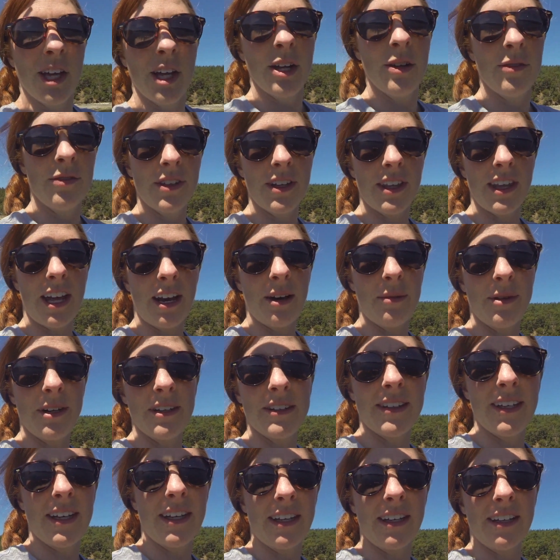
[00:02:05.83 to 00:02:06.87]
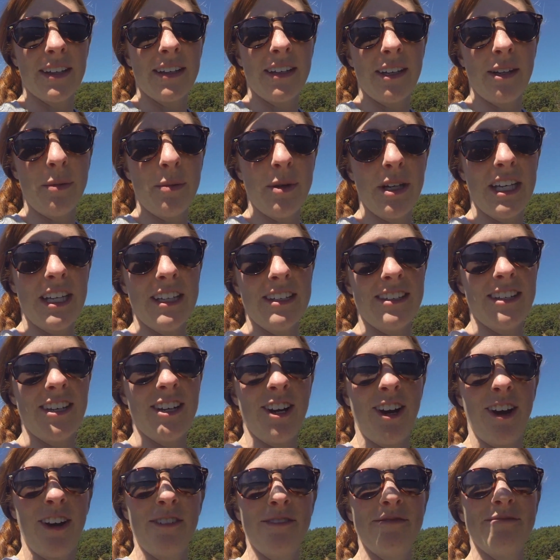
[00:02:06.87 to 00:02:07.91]
Hopefully that'll make sailing a little bit
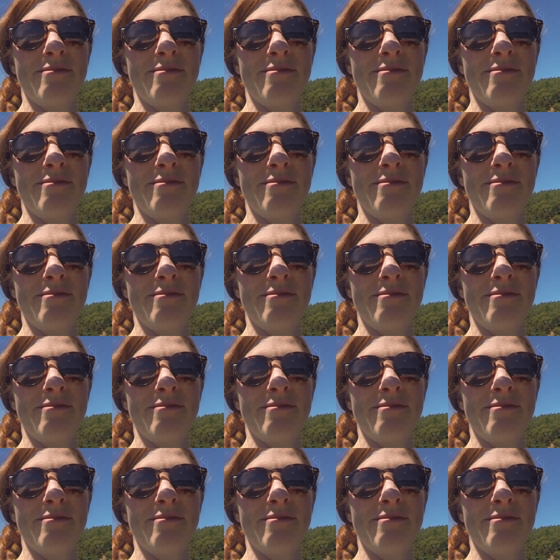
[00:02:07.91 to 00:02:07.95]
easier.